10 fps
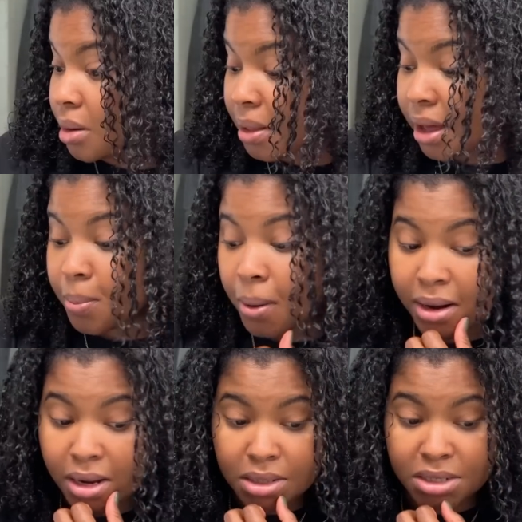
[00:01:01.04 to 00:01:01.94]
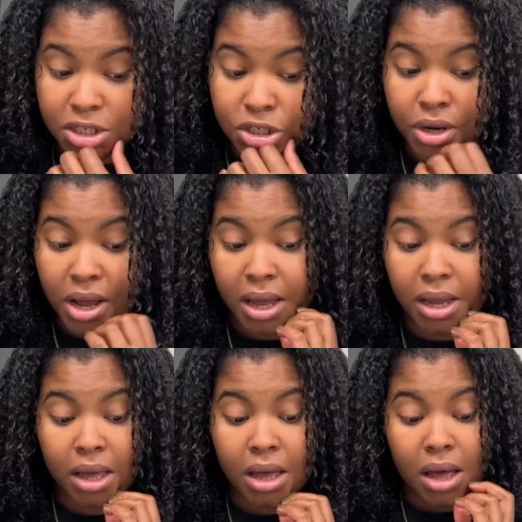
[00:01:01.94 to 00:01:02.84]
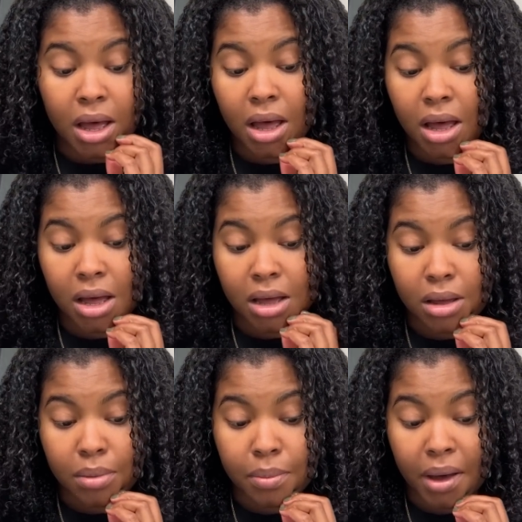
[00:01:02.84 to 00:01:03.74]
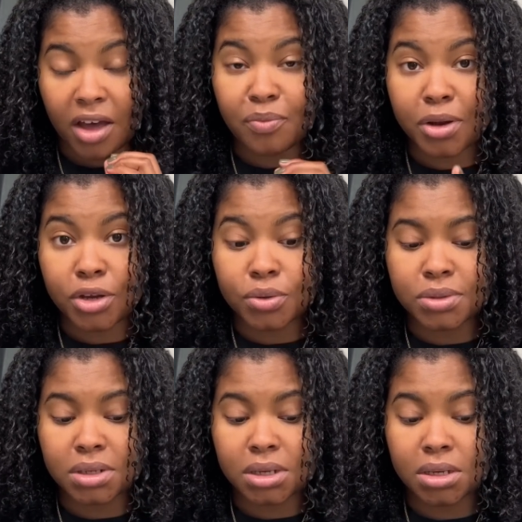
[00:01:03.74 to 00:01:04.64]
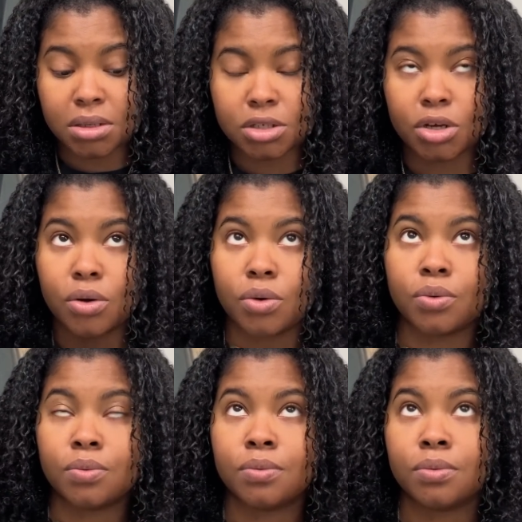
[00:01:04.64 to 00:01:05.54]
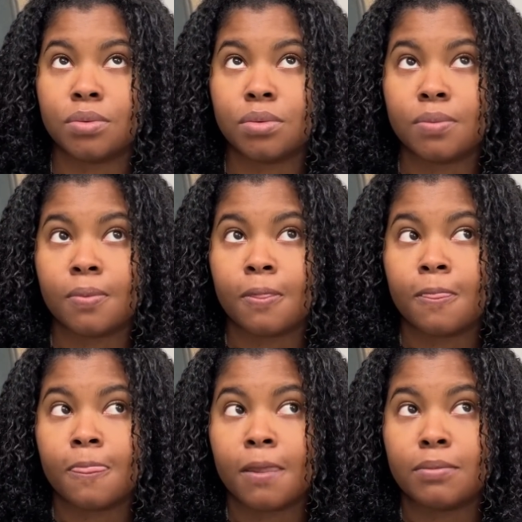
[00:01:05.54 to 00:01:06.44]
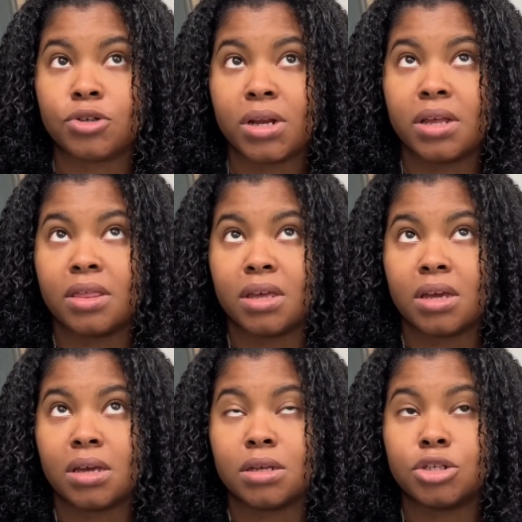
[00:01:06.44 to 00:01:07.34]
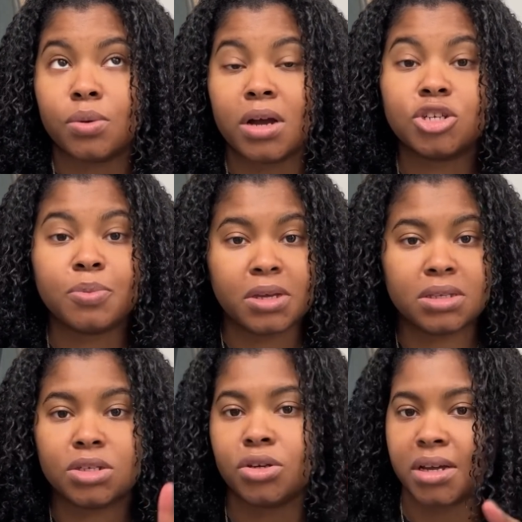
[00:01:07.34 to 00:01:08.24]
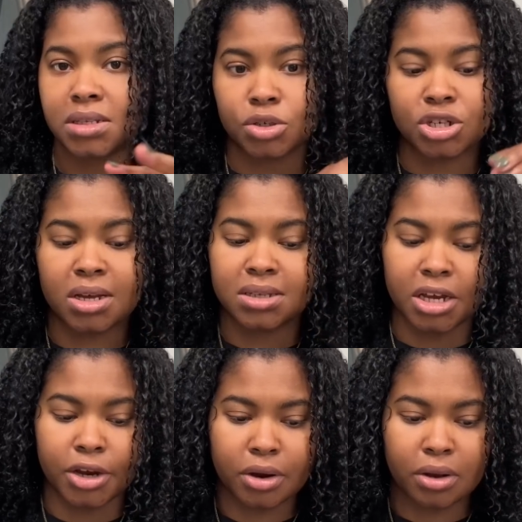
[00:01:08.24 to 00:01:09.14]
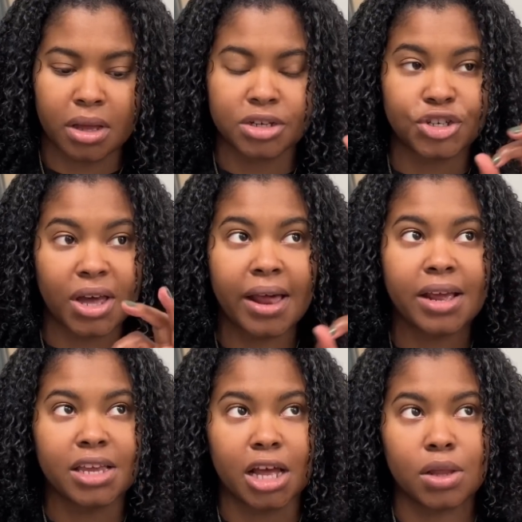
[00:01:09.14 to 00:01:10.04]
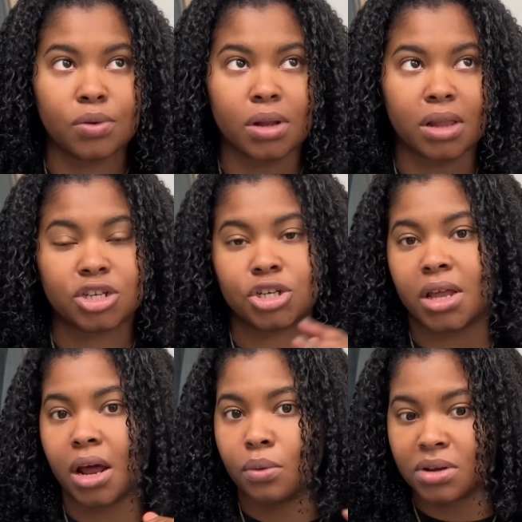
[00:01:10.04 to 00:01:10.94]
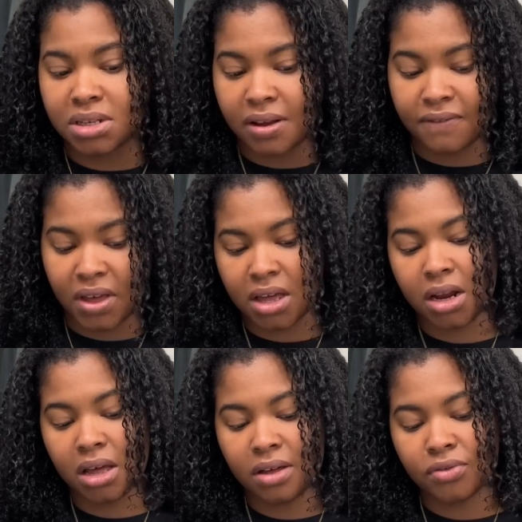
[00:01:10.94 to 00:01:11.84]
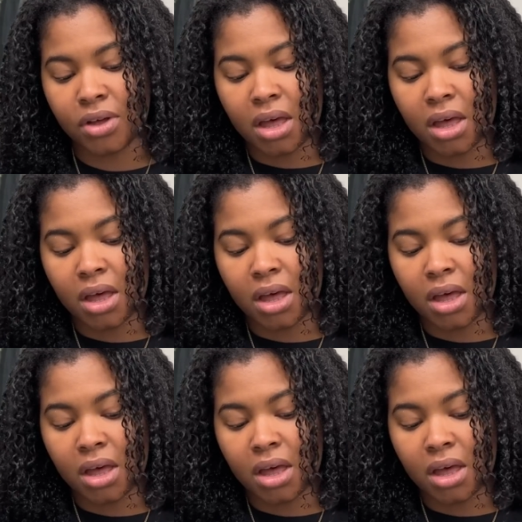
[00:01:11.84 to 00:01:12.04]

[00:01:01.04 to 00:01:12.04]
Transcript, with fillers: apply a product yesterday. Um, I've been using, so I'm trying to think. Taraji P. Henson, you guys know she has a hair care line. She had a yellow collection that I wasn't a fan of.